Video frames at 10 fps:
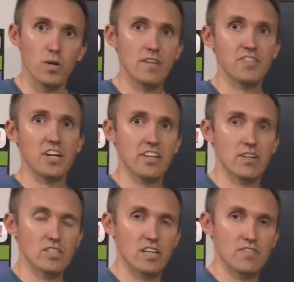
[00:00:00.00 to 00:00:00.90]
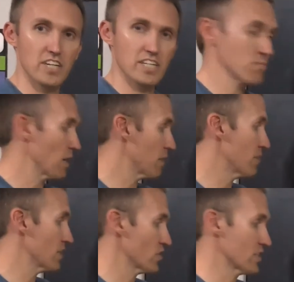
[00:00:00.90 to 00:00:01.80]
I've done here is I've taken my
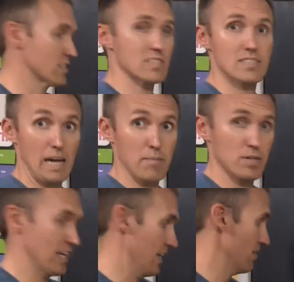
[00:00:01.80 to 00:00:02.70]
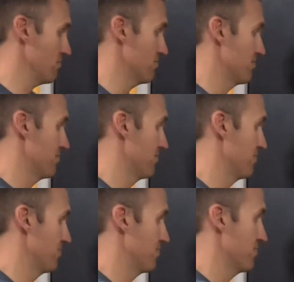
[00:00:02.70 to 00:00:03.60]
matrix capital A,
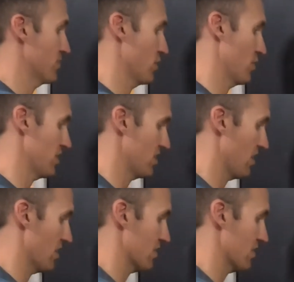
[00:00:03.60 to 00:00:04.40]
so this here